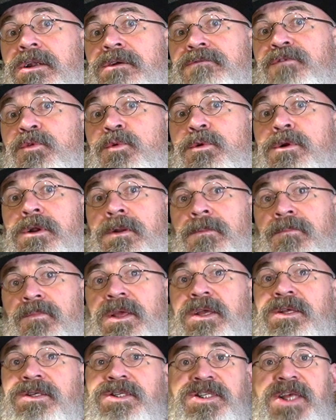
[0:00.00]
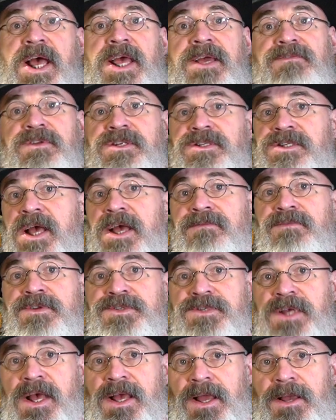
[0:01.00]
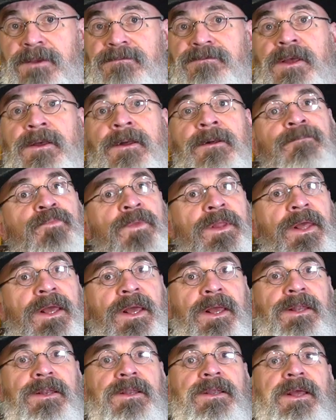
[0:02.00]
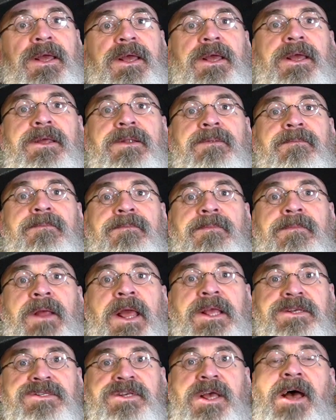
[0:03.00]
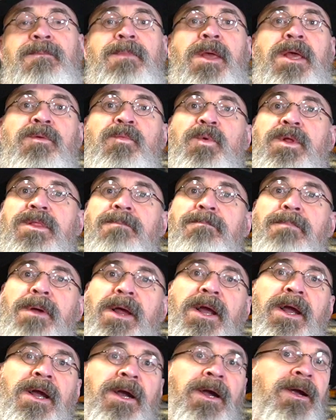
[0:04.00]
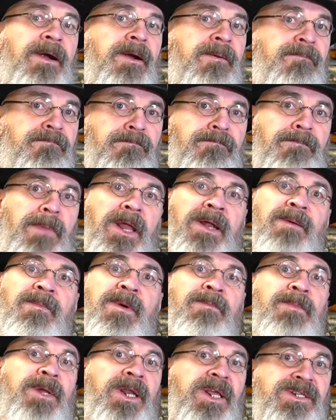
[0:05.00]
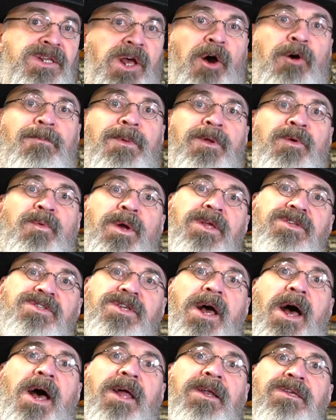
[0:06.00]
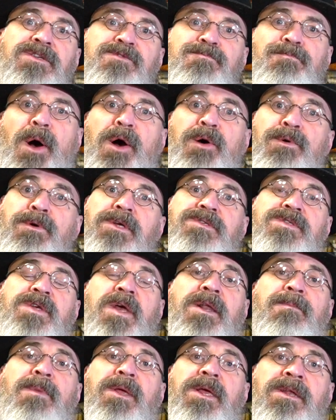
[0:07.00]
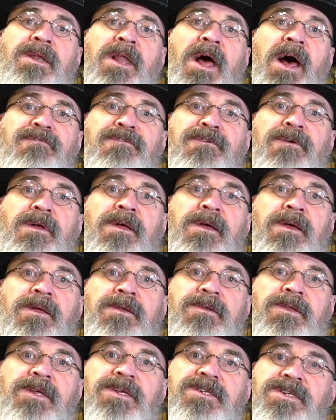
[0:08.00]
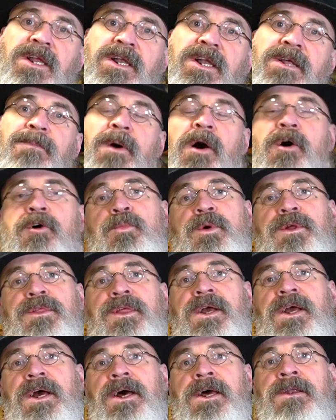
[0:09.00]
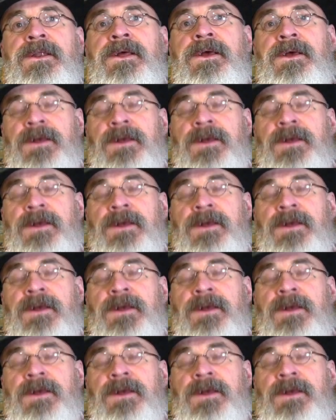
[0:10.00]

afford. He's saved and saved and saved, and he's come in with the bare minimum, and he's hoping what he's got in his poke is going to be enough to send him home with a gun.